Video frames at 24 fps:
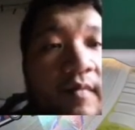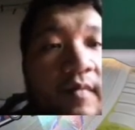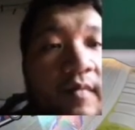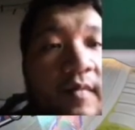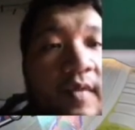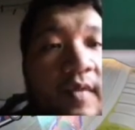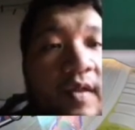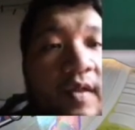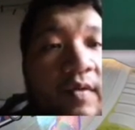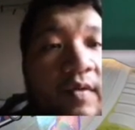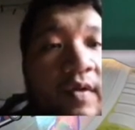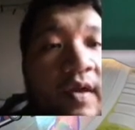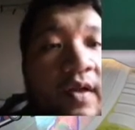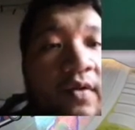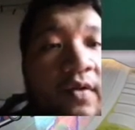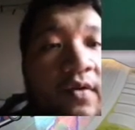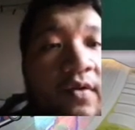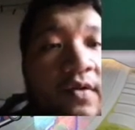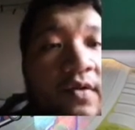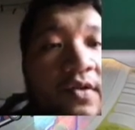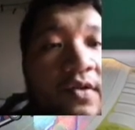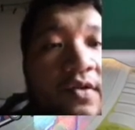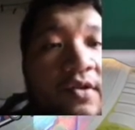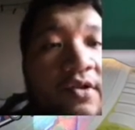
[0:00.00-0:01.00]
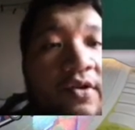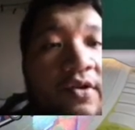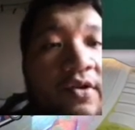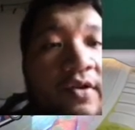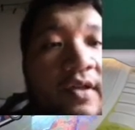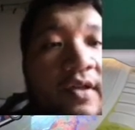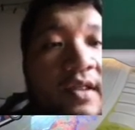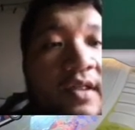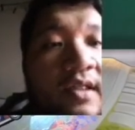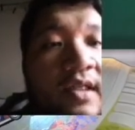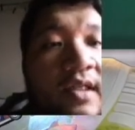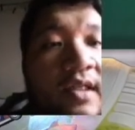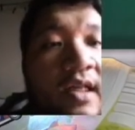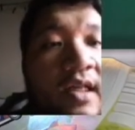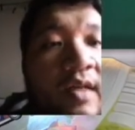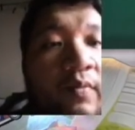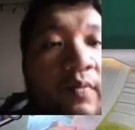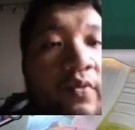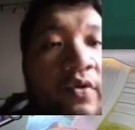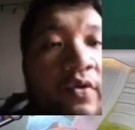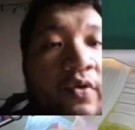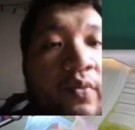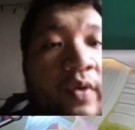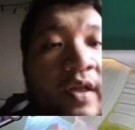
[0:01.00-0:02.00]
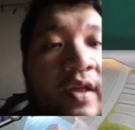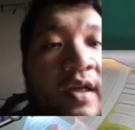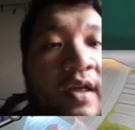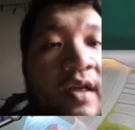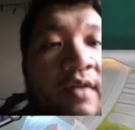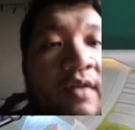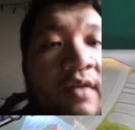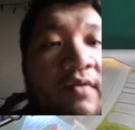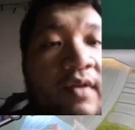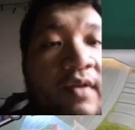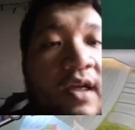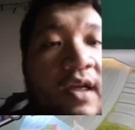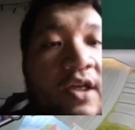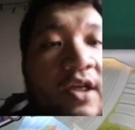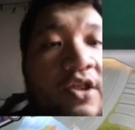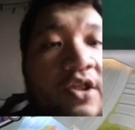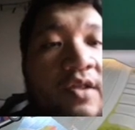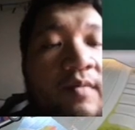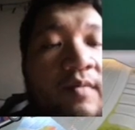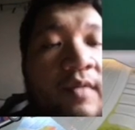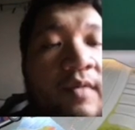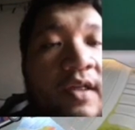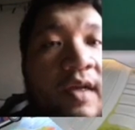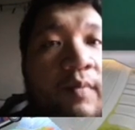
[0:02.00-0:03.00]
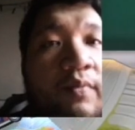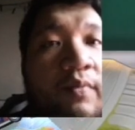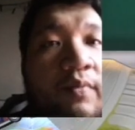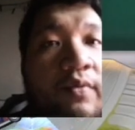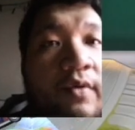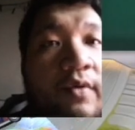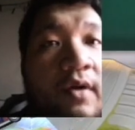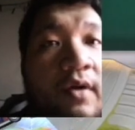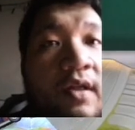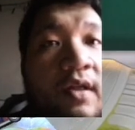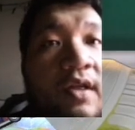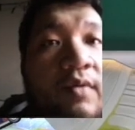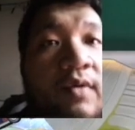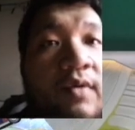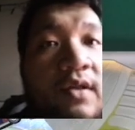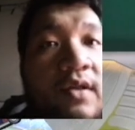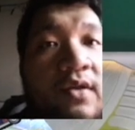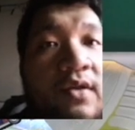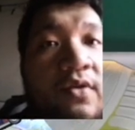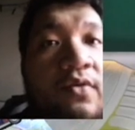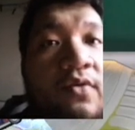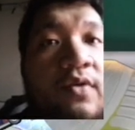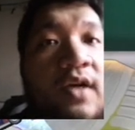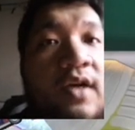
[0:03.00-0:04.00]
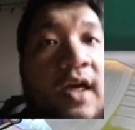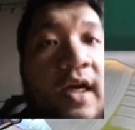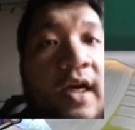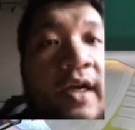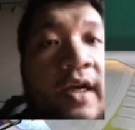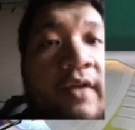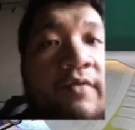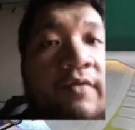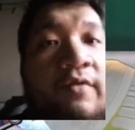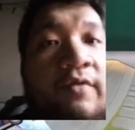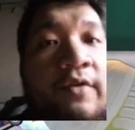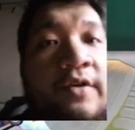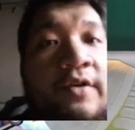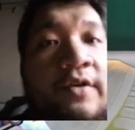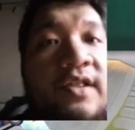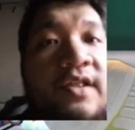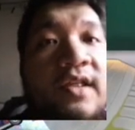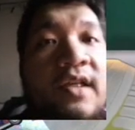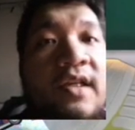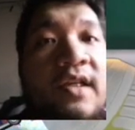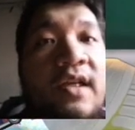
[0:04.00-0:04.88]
We can also start the setup with wedding invitation, but I probably want to do Kaya first.